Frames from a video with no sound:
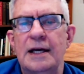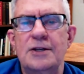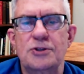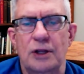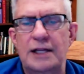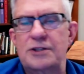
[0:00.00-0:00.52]

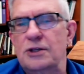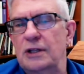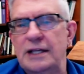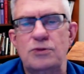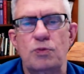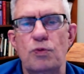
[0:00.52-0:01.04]
So
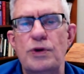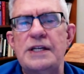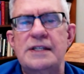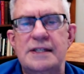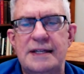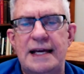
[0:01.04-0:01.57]
let's
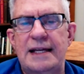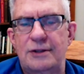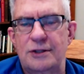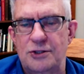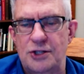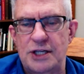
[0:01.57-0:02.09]
restate
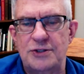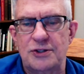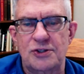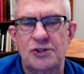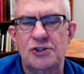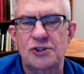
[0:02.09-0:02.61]
the
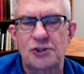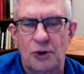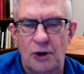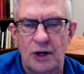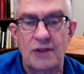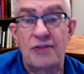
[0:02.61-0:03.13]
Jesus
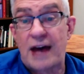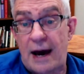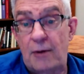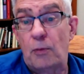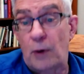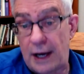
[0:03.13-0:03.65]
story
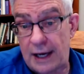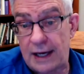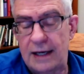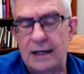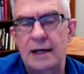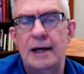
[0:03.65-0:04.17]
that
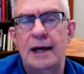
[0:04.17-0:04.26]
way.